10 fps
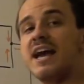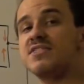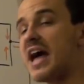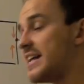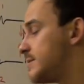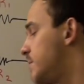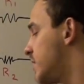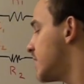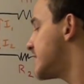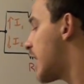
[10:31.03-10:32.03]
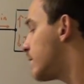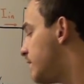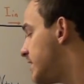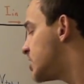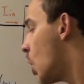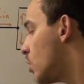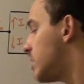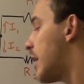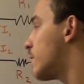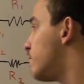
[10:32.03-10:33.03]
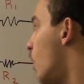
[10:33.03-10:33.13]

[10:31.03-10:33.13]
and that's because our V total, our